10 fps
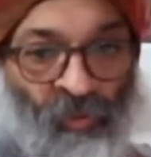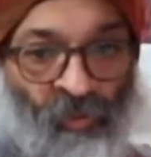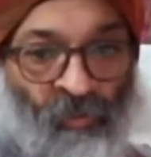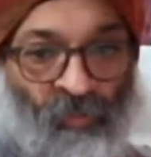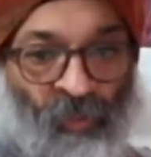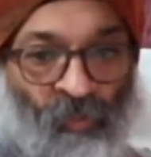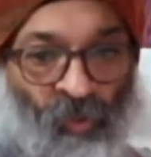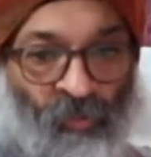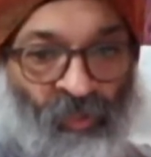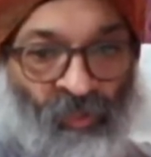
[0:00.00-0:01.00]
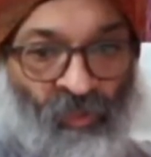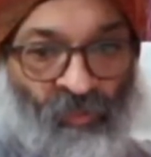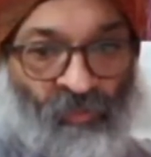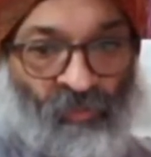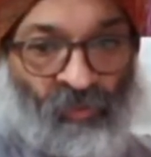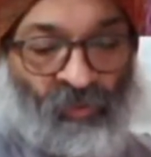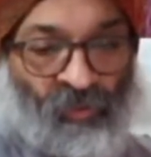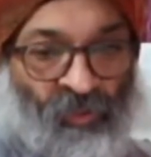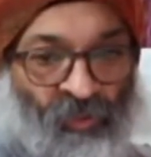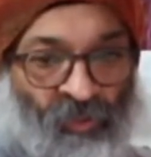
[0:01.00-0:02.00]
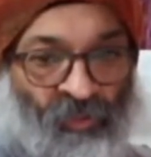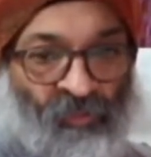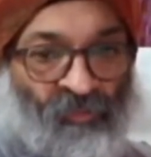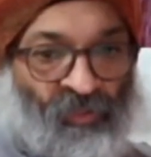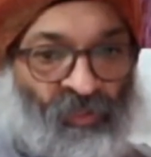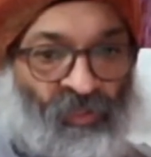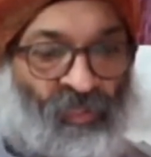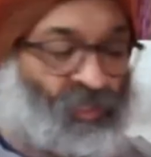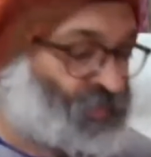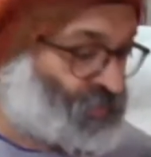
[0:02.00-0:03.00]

my bobbin now, so you can kind of see that.